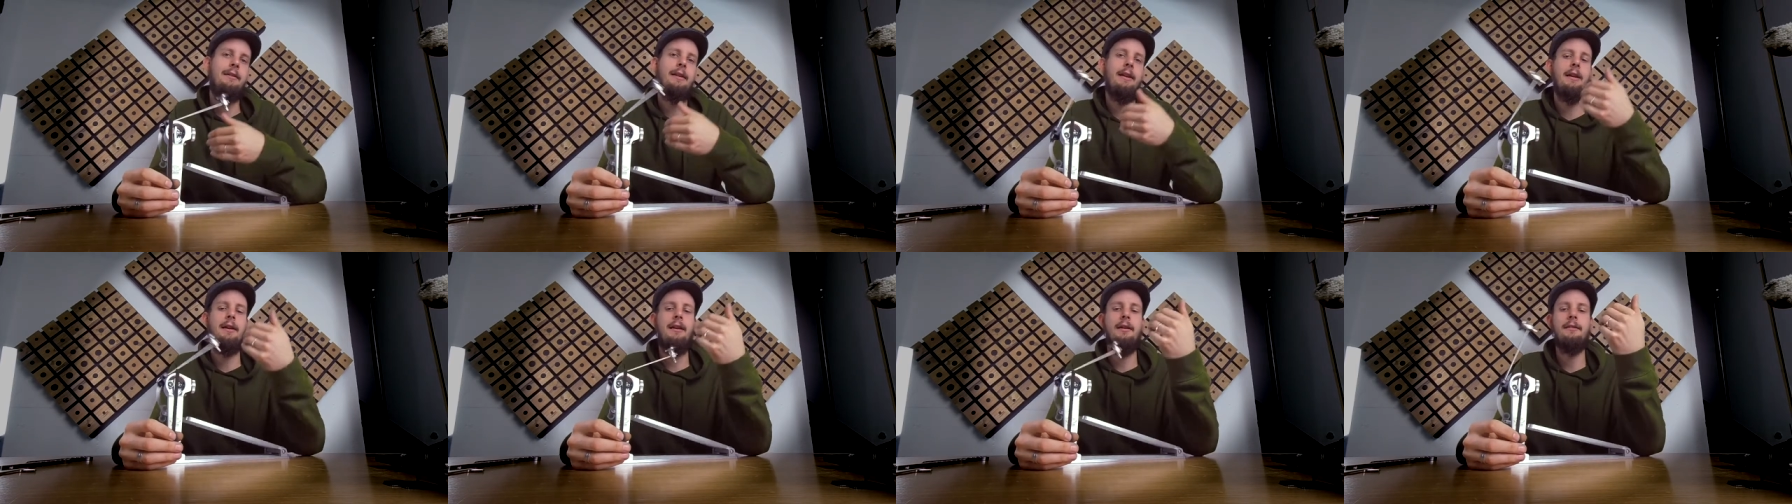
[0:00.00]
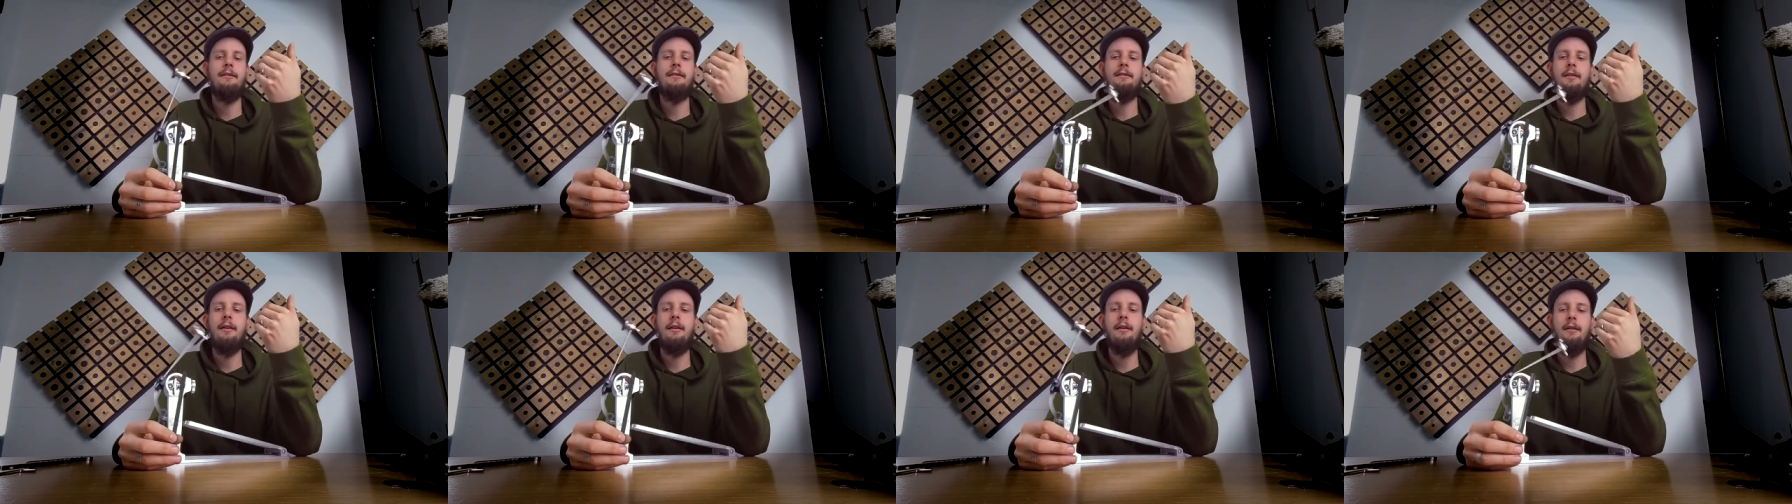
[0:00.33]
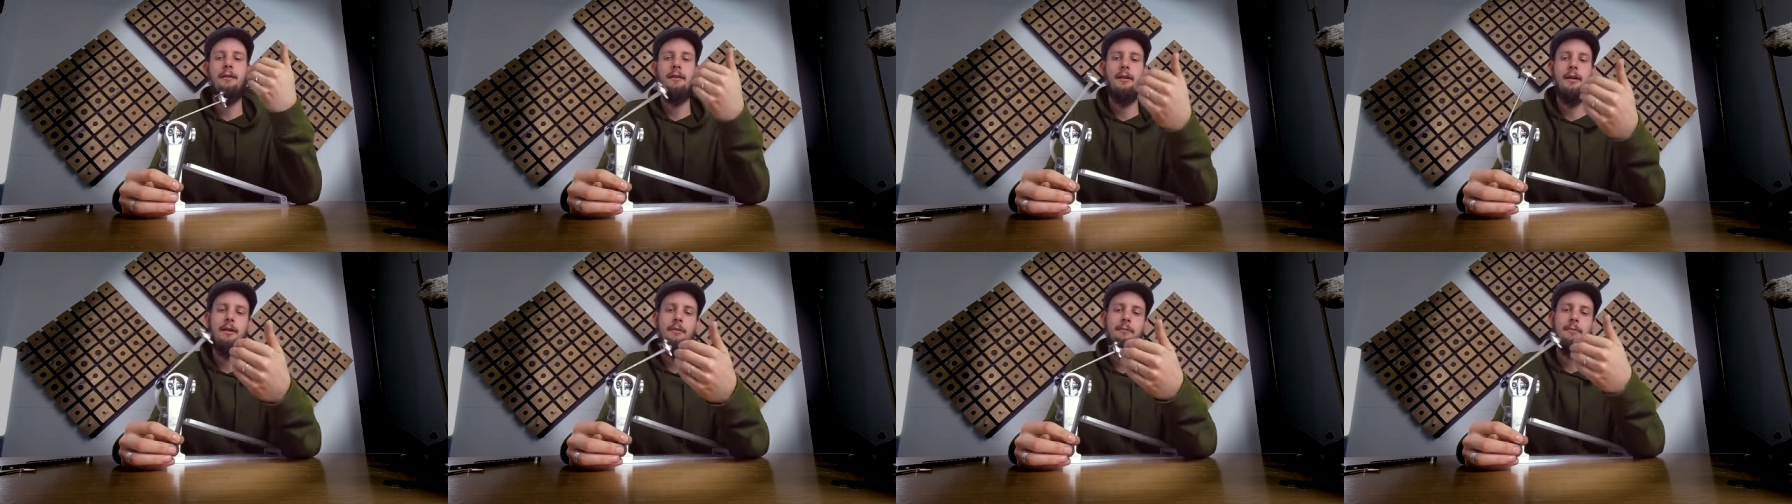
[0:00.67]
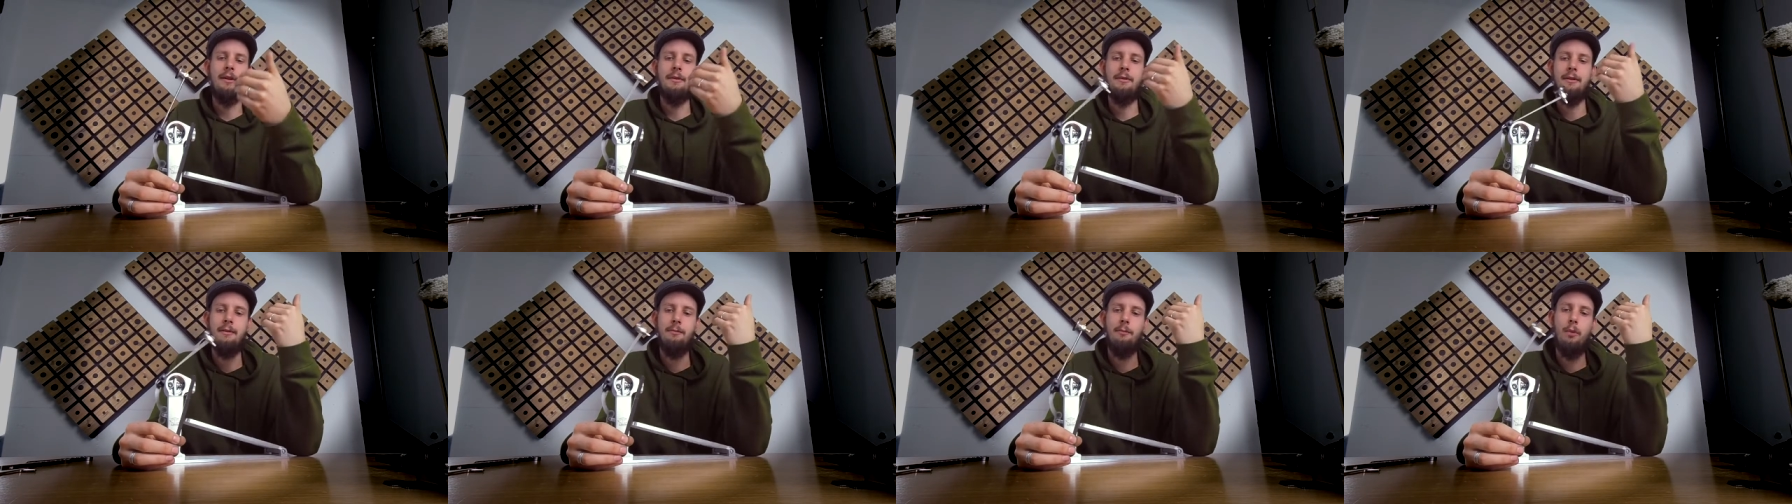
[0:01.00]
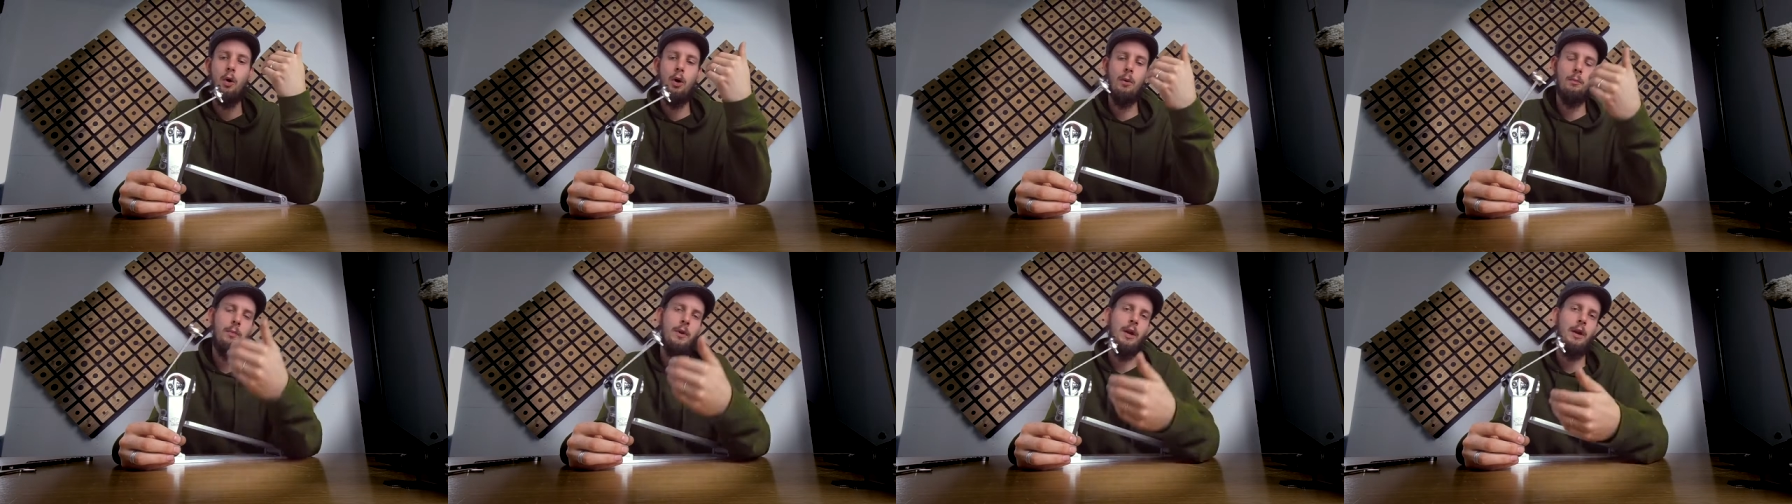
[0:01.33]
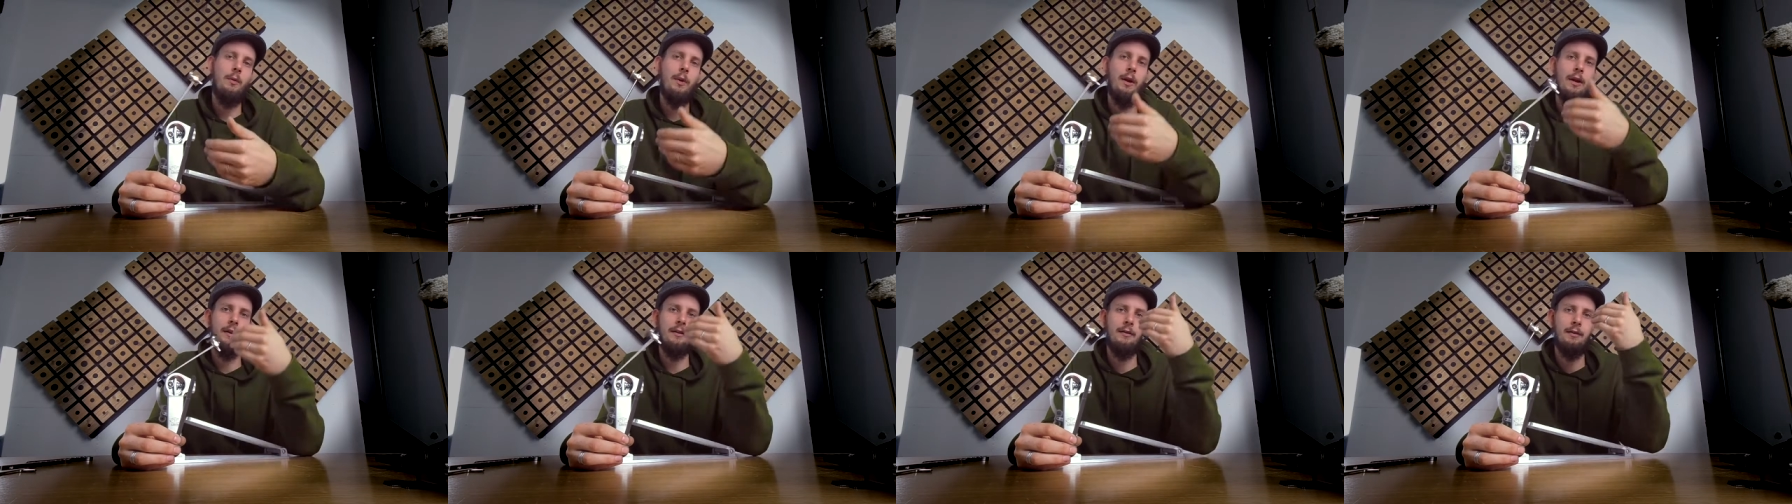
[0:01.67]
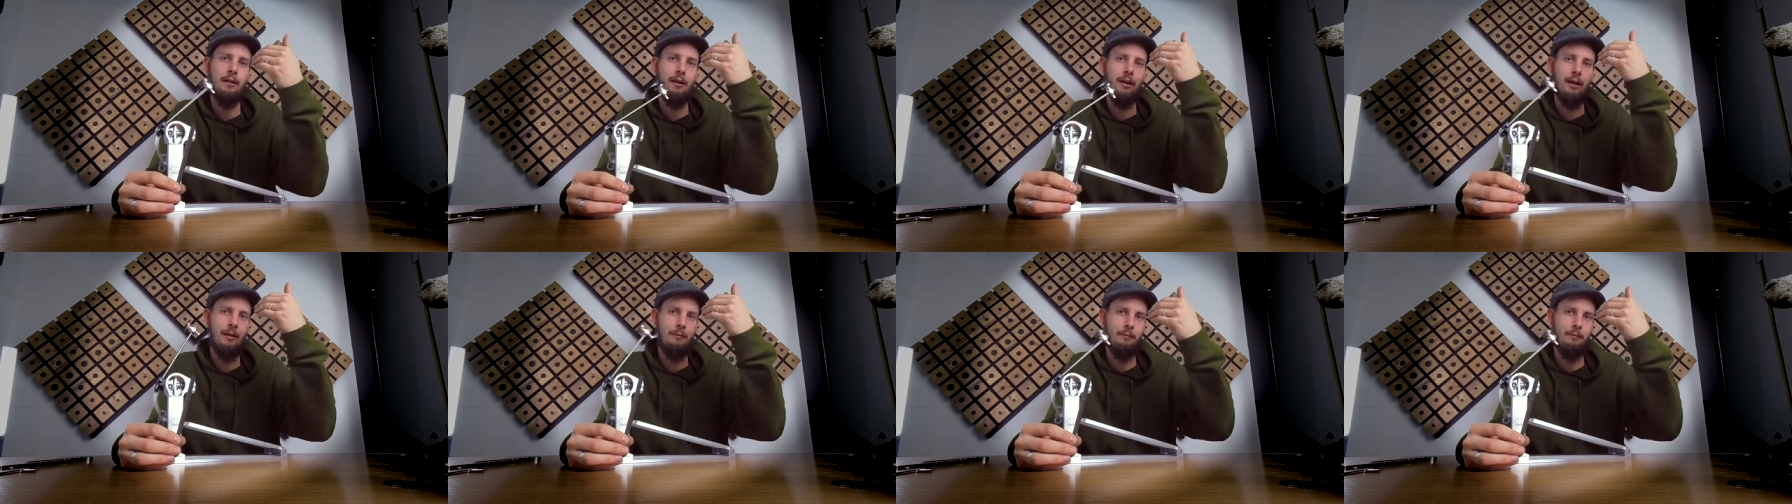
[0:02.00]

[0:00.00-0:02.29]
the ball bearing